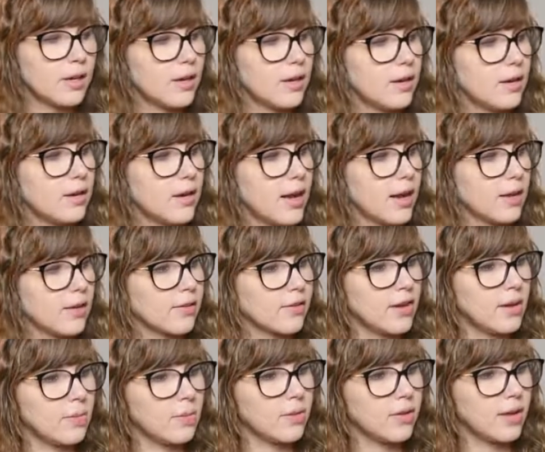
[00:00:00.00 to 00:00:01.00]
Next,
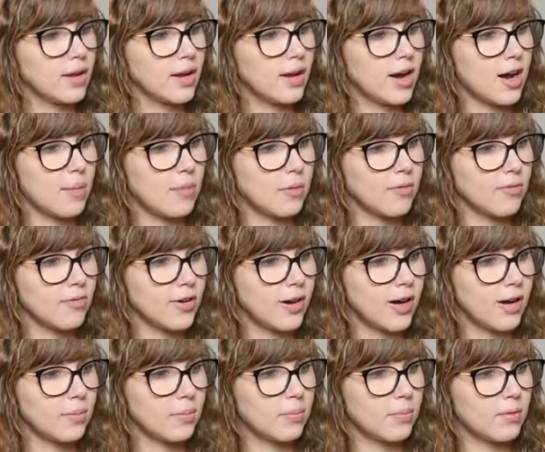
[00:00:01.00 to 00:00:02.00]
same thing, up a
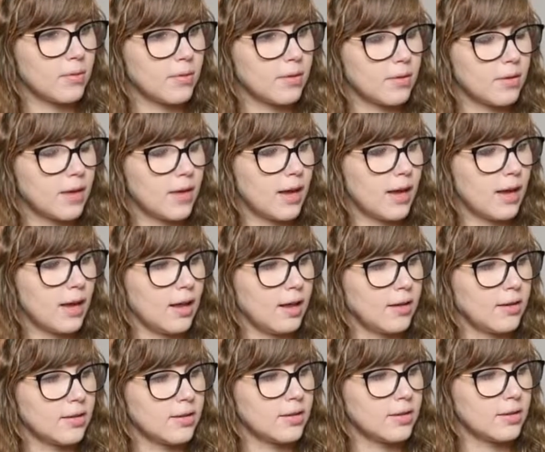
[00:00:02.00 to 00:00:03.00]
fret,
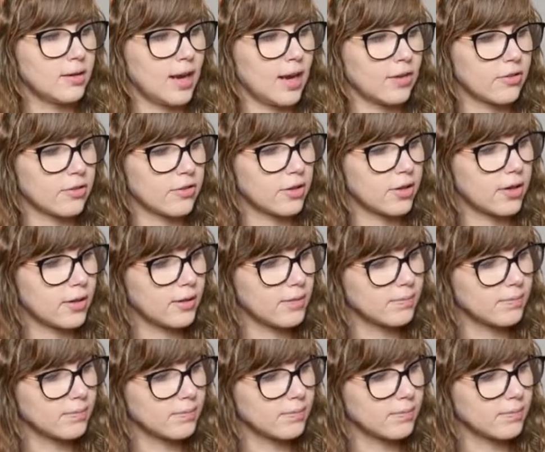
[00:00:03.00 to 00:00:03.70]
and next string.